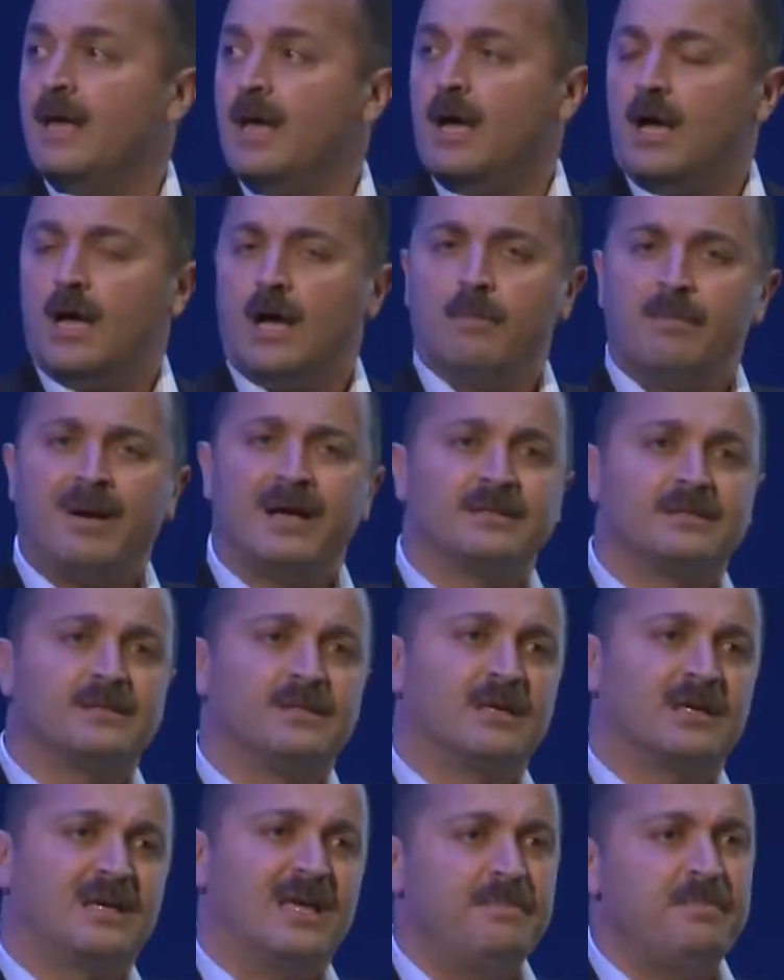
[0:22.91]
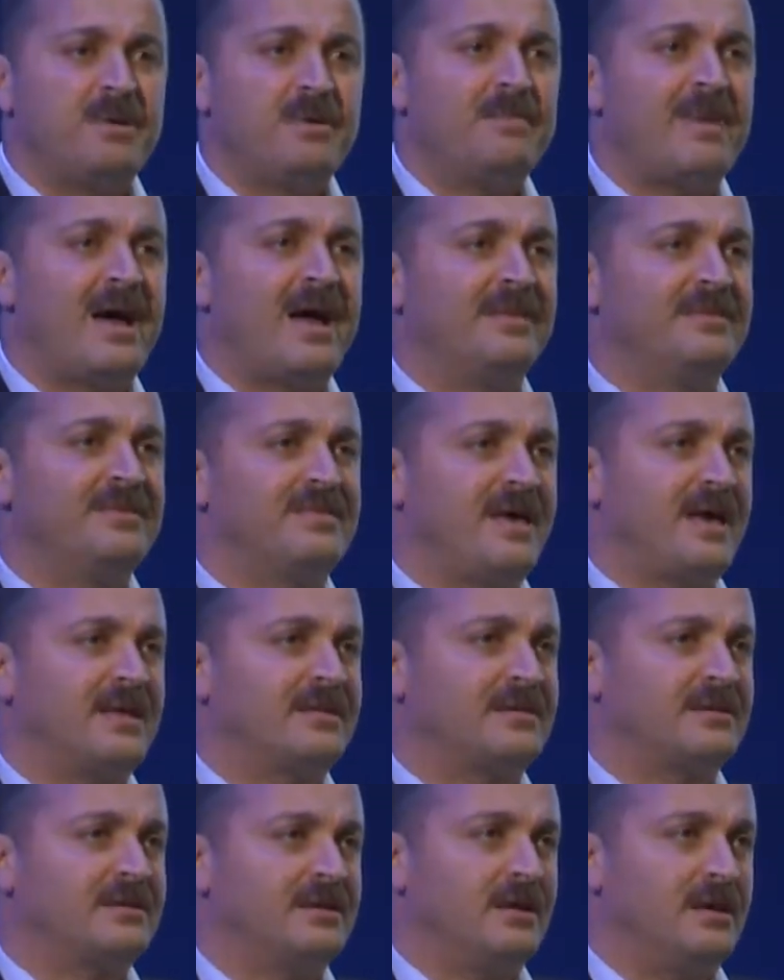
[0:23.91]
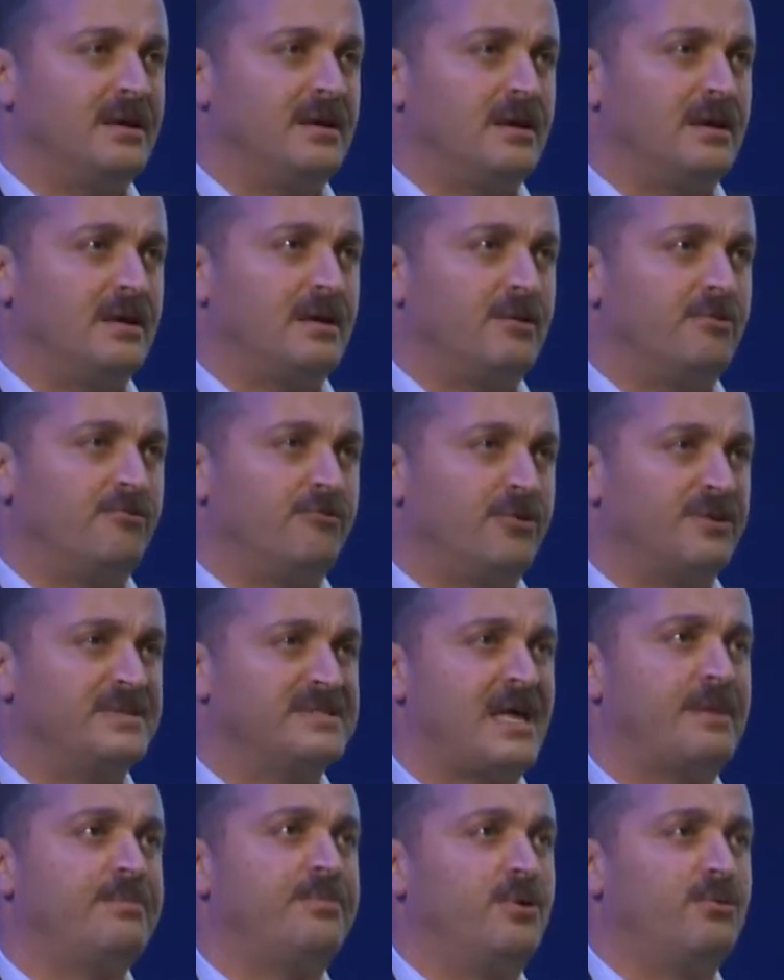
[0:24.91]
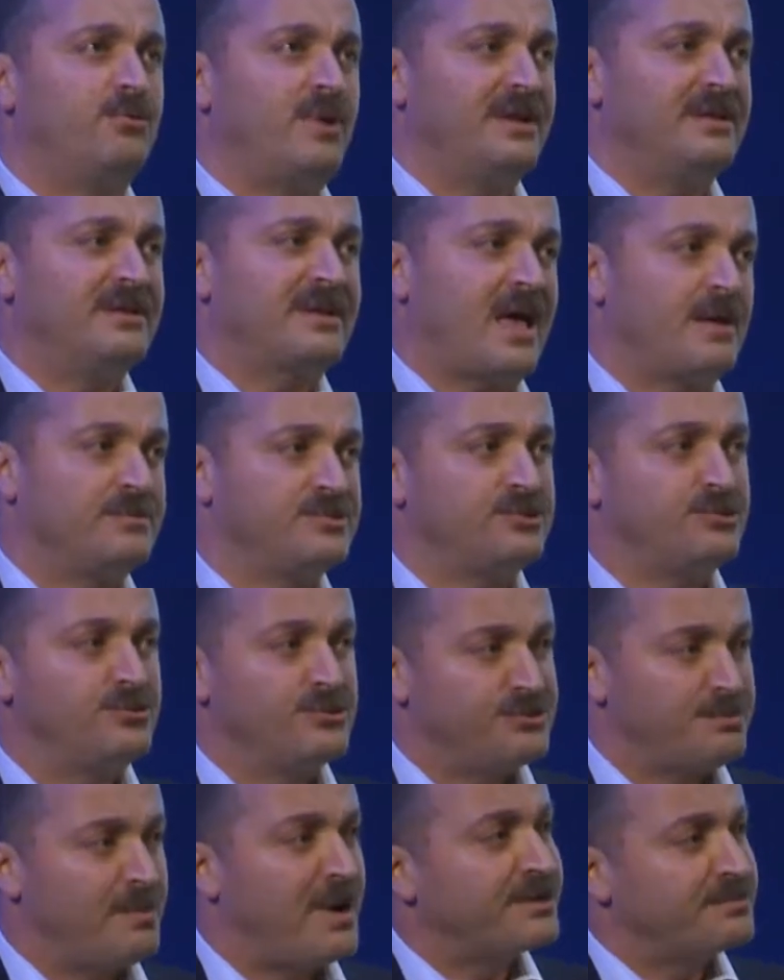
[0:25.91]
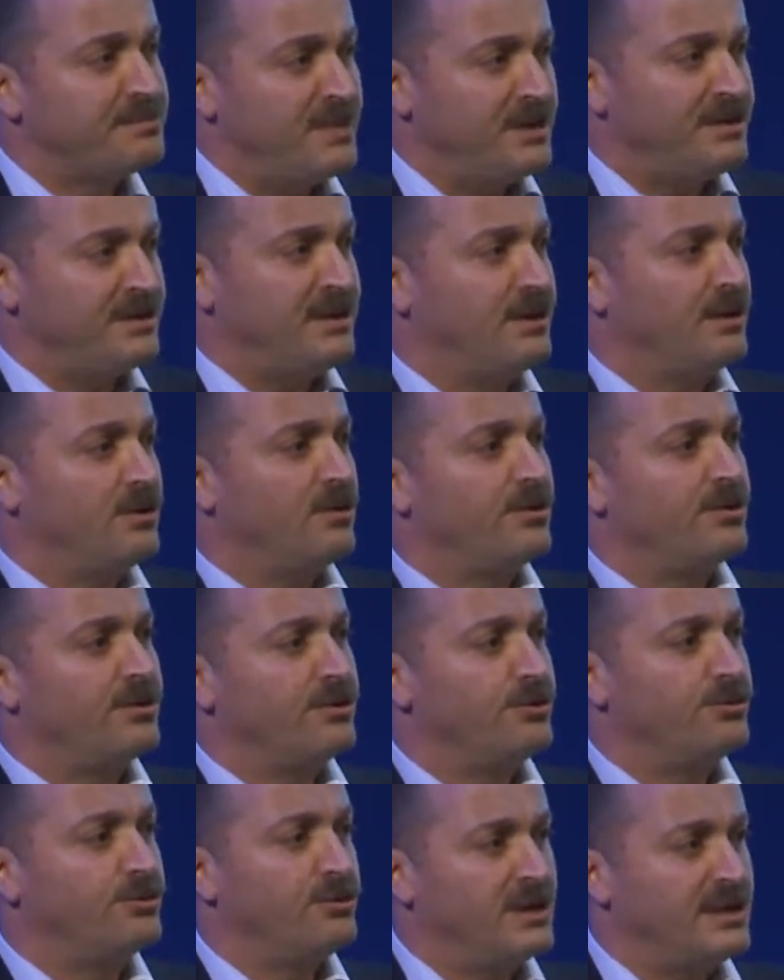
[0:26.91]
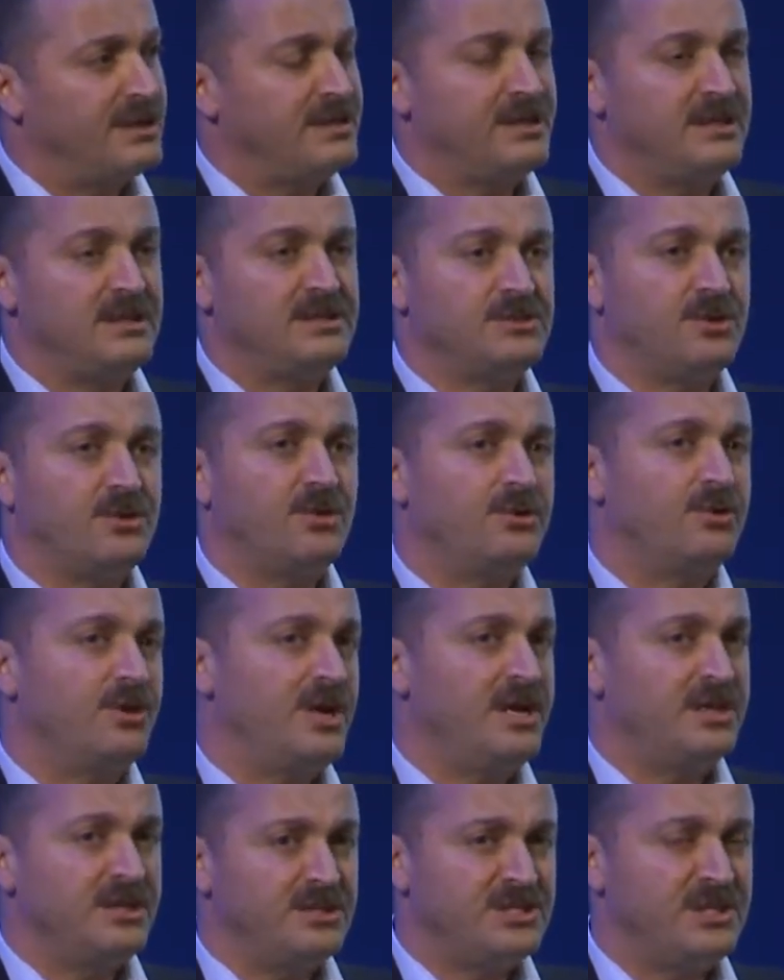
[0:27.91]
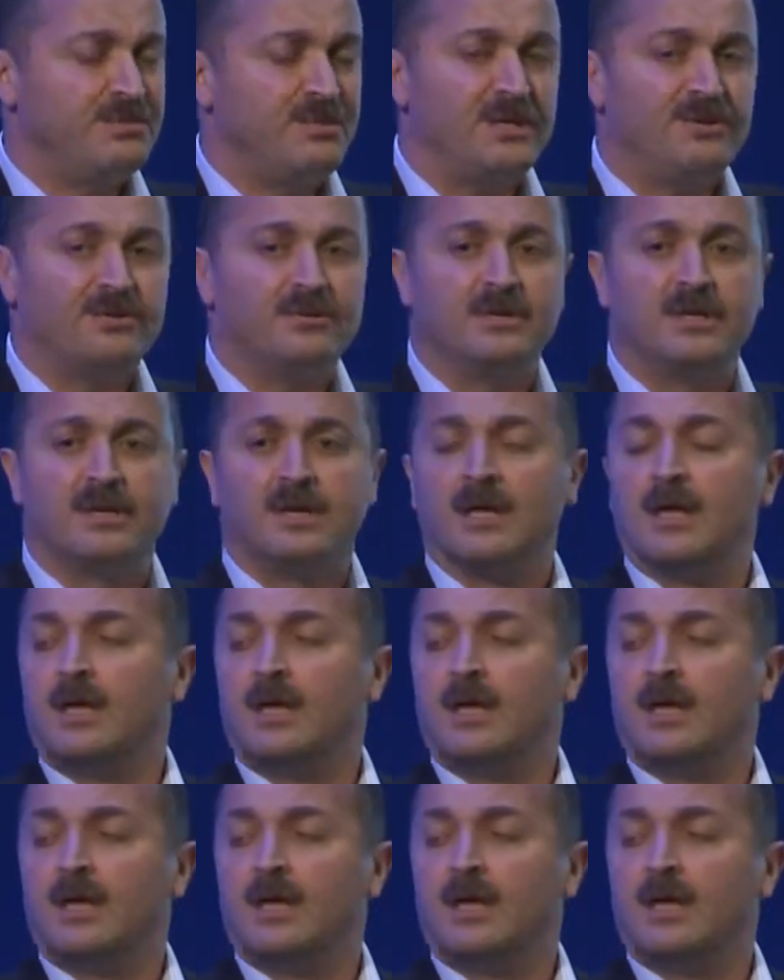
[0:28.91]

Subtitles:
but keep in mind that, for example, when it comes to smart metering or utilities or energy metering,